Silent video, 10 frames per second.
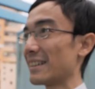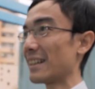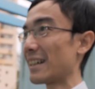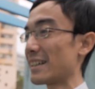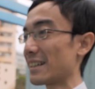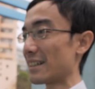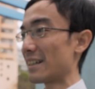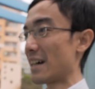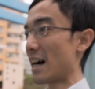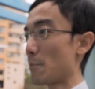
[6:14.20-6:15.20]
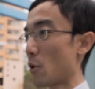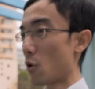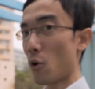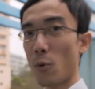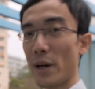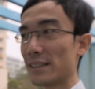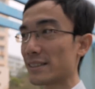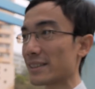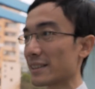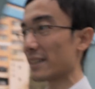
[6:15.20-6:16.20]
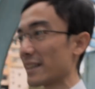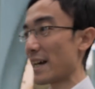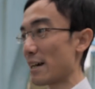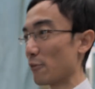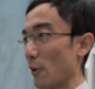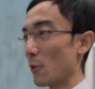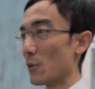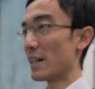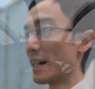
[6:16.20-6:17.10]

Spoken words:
like I'm always level,